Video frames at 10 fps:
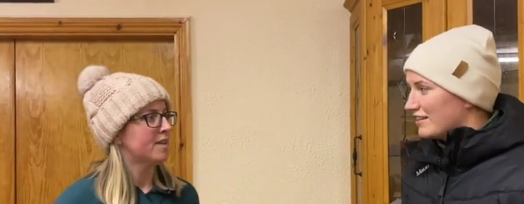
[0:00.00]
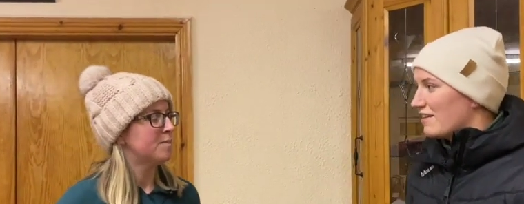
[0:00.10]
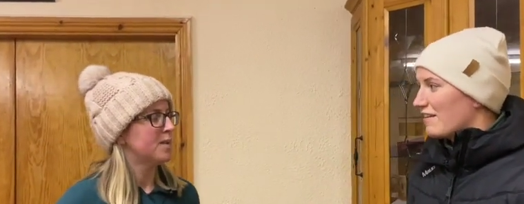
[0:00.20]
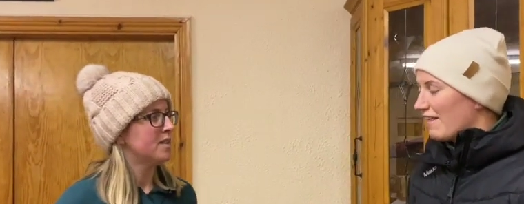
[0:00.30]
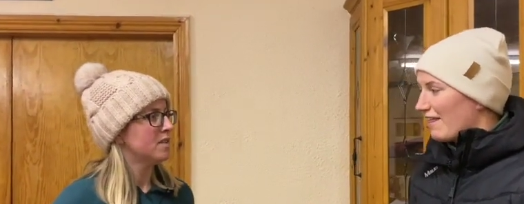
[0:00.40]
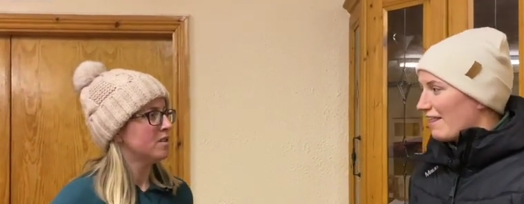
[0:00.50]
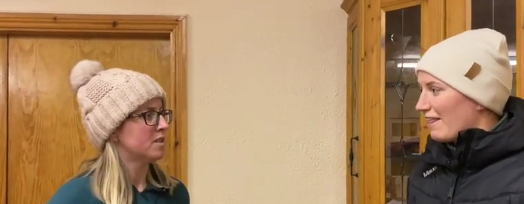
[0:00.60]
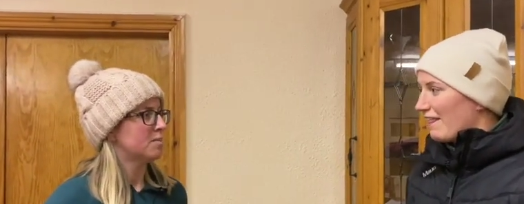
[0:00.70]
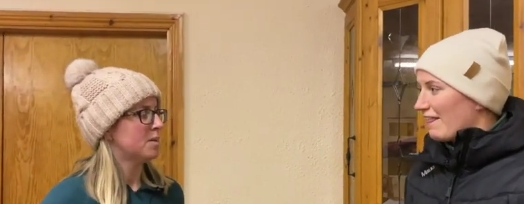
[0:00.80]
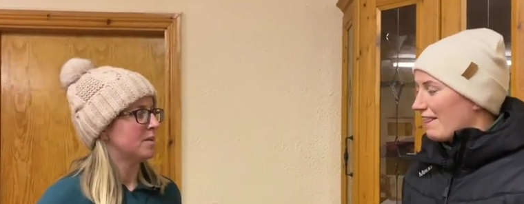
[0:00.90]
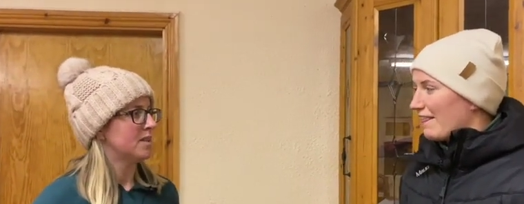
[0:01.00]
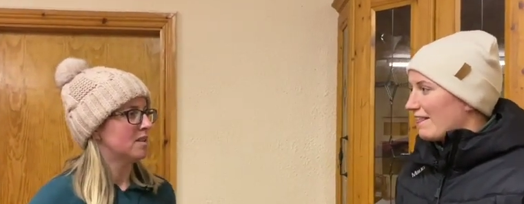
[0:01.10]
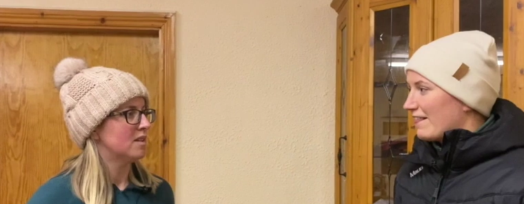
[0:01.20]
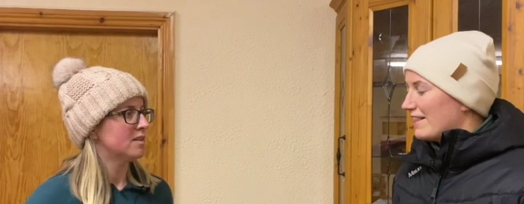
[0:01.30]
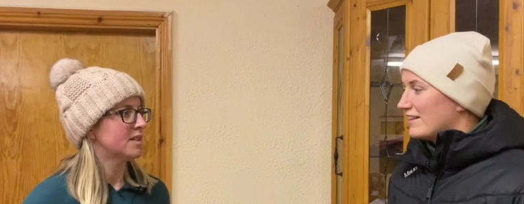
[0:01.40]
Speaker 1: that'll be, you know, it's probably a
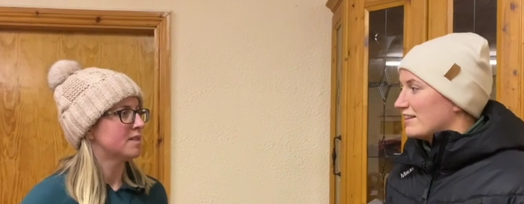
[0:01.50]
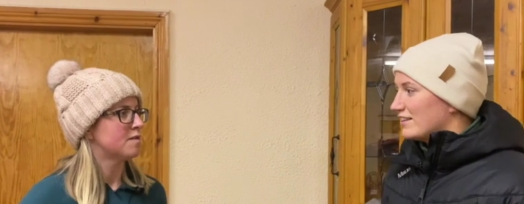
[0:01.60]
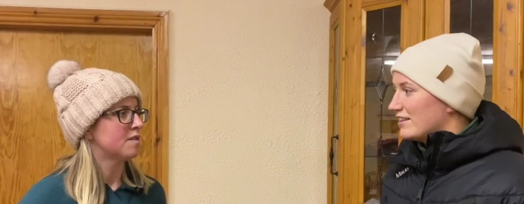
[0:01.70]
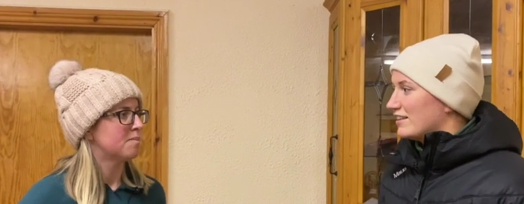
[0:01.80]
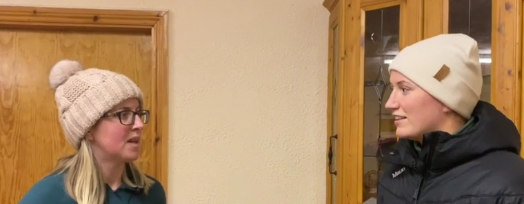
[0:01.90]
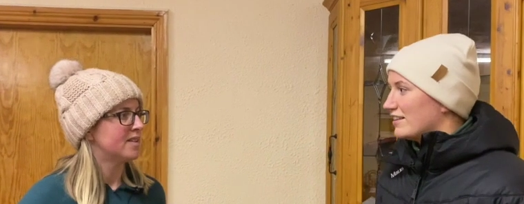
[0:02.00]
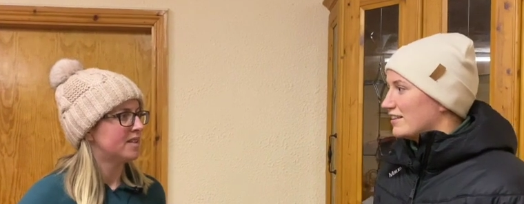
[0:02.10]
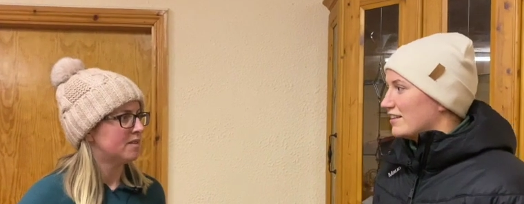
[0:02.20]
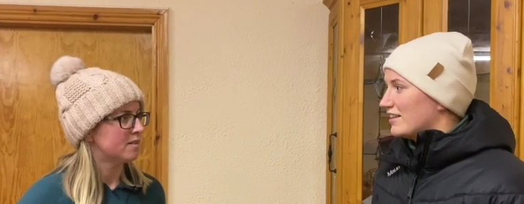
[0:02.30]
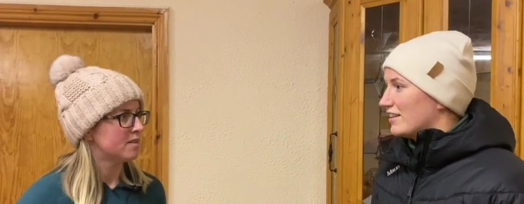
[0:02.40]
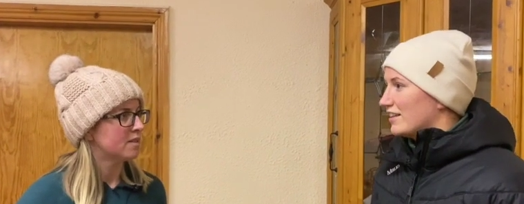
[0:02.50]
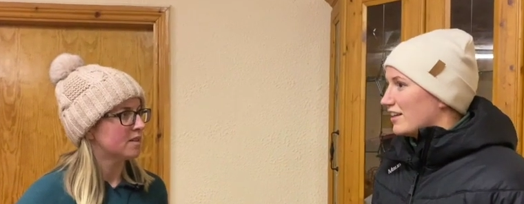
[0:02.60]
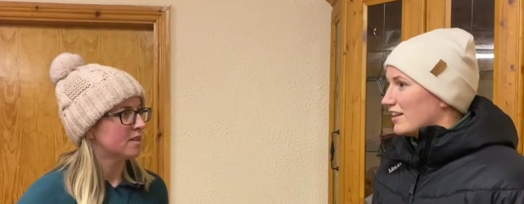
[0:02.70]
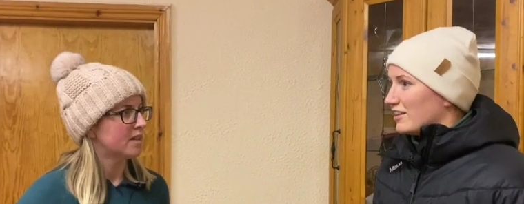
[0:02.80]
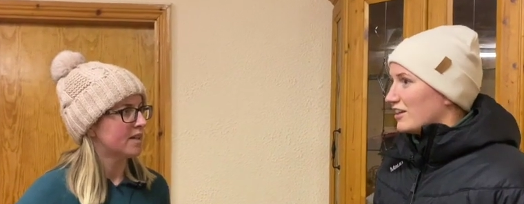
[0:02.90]
long time since we played down
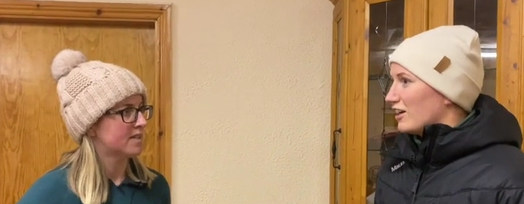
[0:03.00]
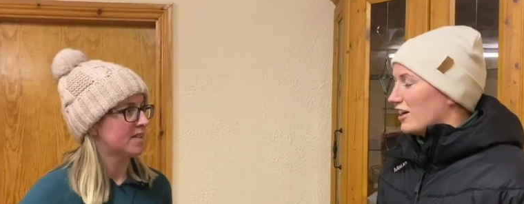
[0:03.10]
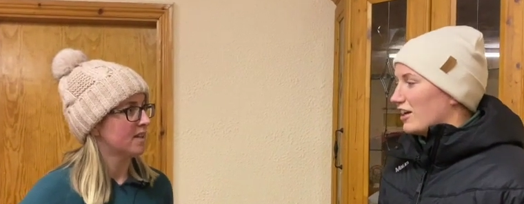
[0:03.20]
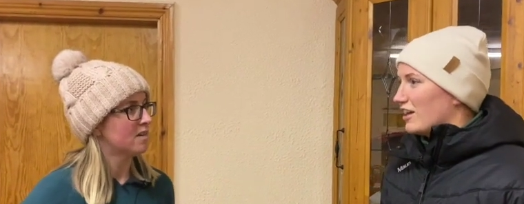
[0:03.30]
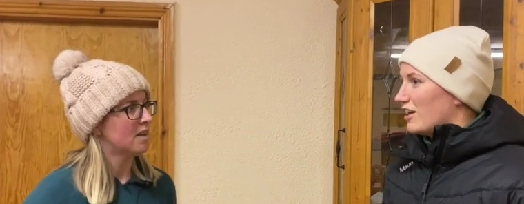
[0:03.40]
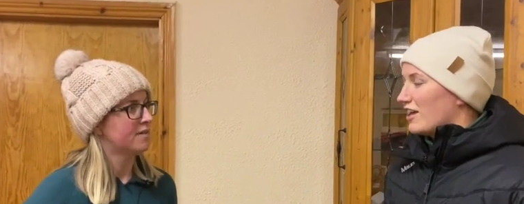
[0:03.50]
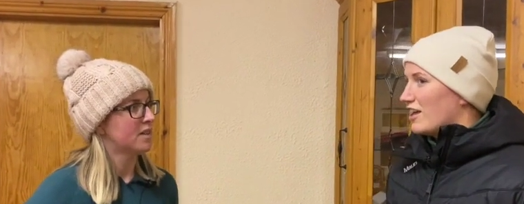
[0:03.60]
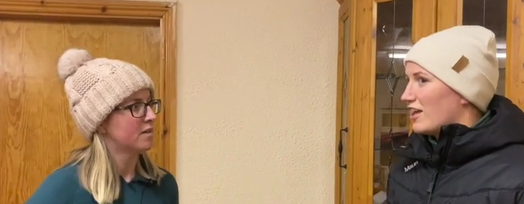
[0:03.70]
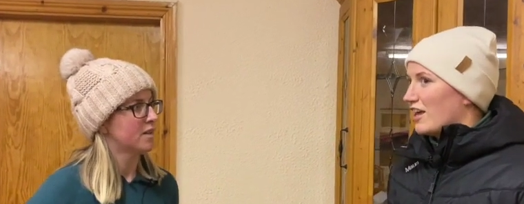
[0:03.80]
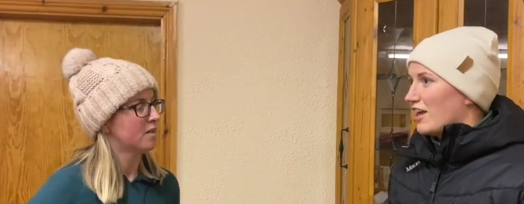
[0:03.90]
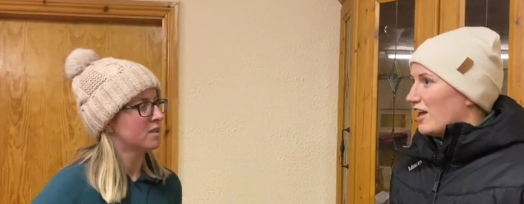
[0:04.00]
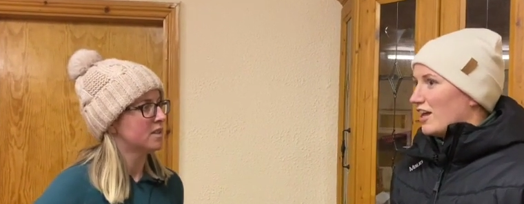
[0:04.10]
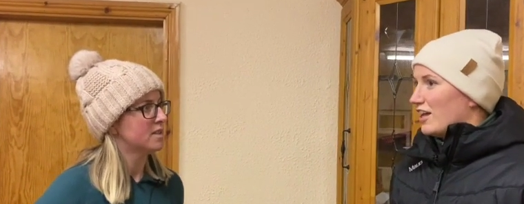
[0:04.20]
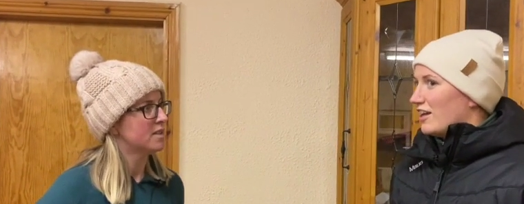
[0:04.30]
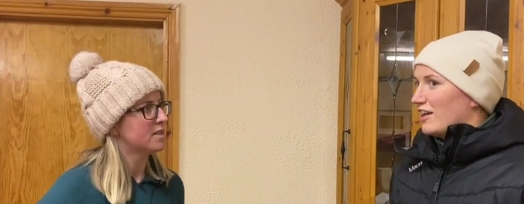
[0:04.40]
yeah. at senior level anyway. I know
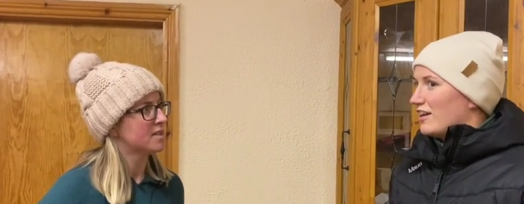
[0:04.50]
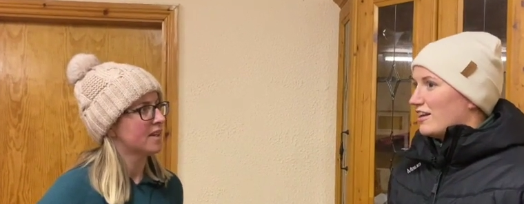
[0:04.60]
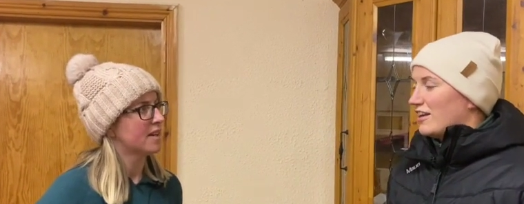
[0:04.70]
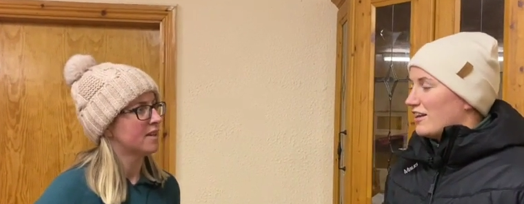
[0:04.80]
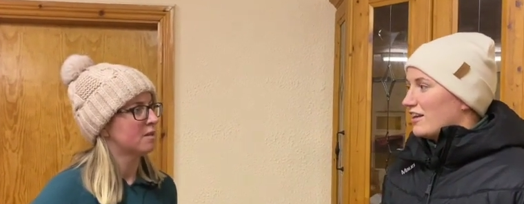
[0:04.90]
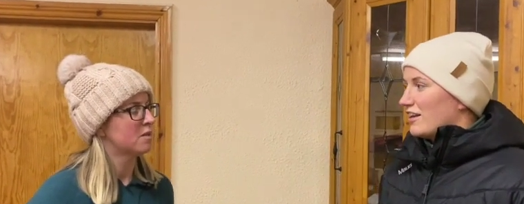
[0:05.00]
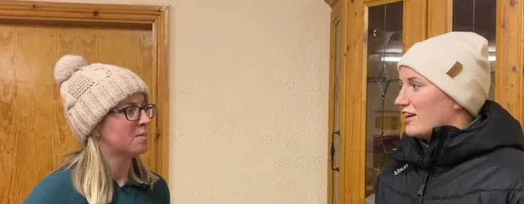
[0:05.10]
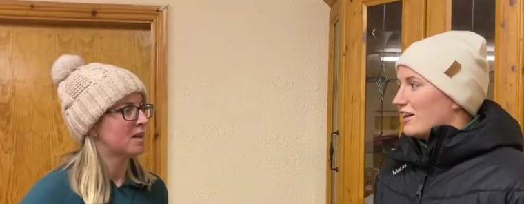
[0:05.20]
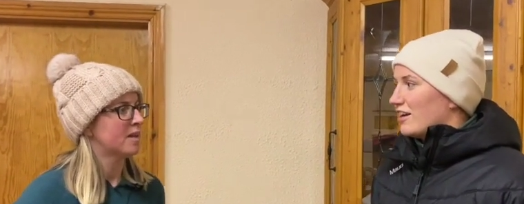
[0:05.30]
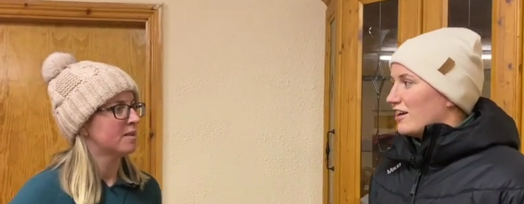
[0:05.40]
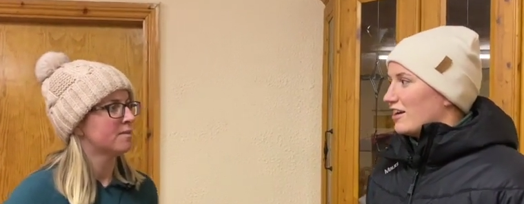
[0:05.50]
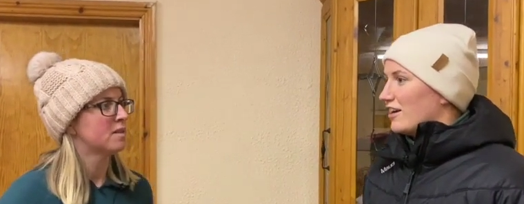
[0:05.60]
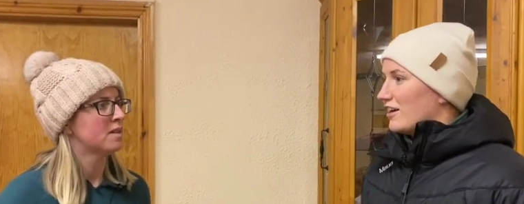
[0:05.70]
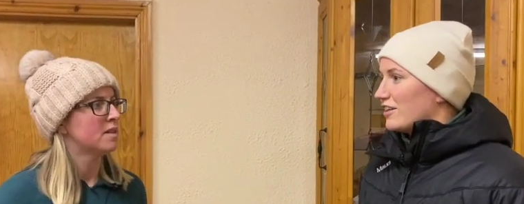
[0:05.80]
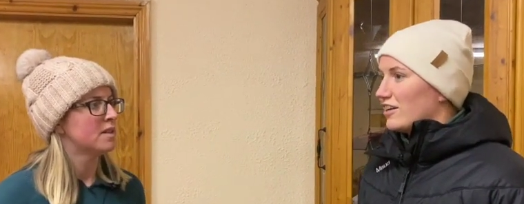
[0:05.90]
the, the second team would have played them.
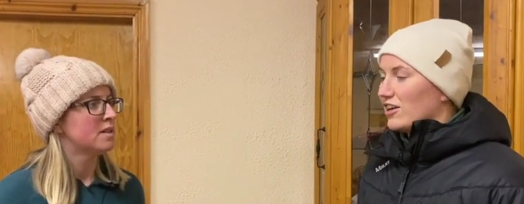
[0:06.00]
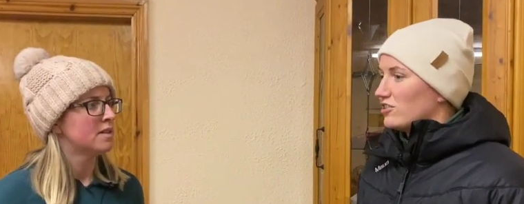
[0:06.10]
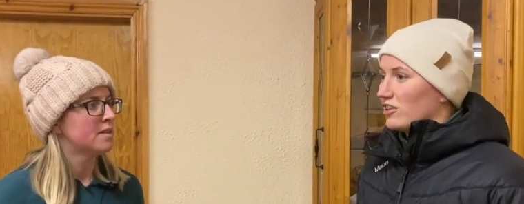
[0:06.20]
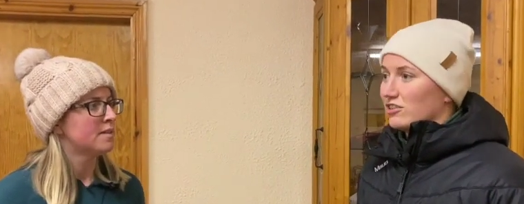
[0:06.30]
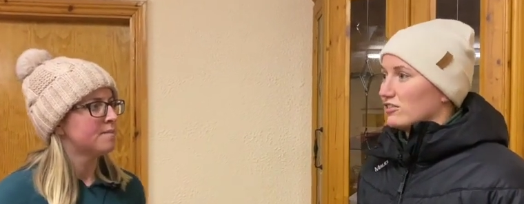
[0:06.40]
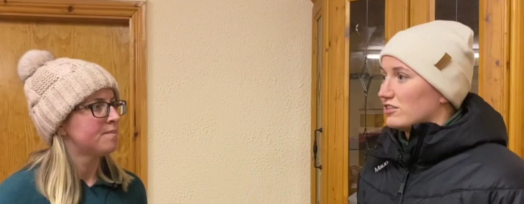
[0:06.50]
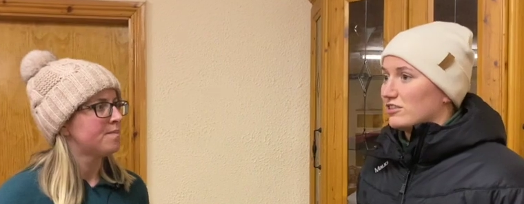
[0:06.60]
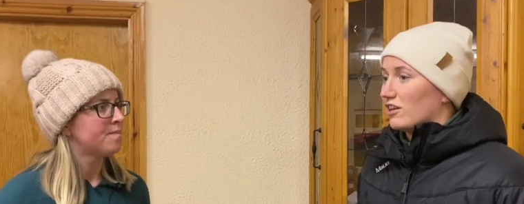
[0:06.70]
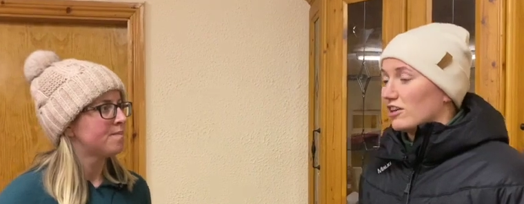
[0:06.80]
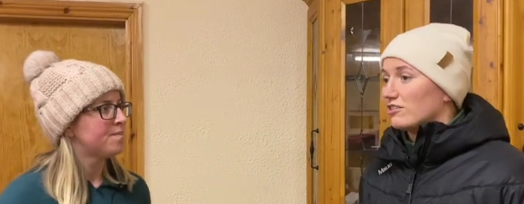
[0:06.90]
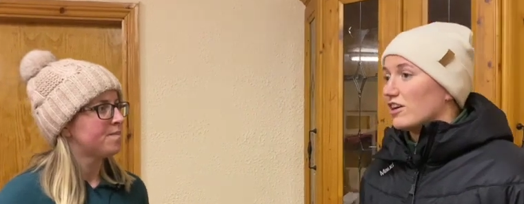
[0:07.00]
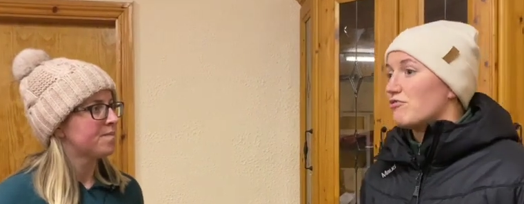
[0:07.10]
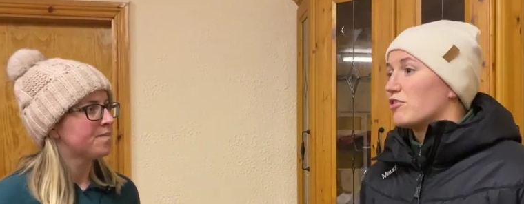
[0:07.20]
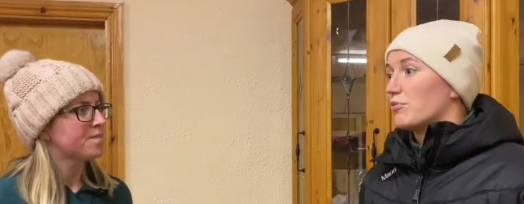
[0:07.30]
Speaker 2: Yeah, I, I, don't I don't ever